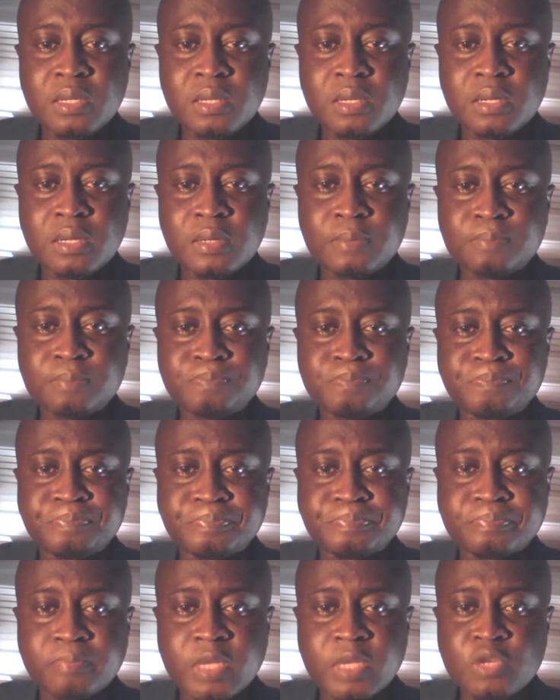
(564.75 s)

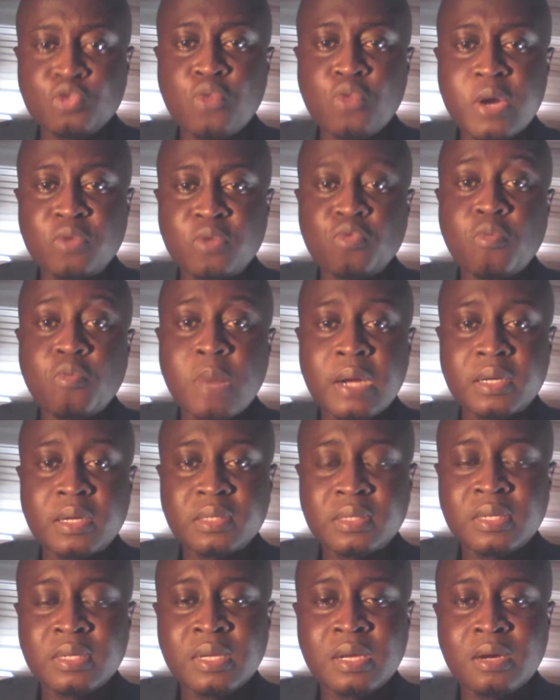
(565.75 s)
UN woman,
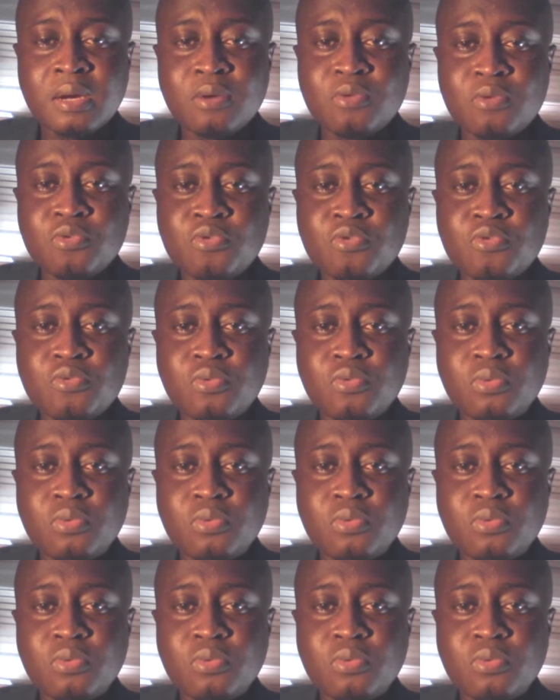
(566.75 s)
who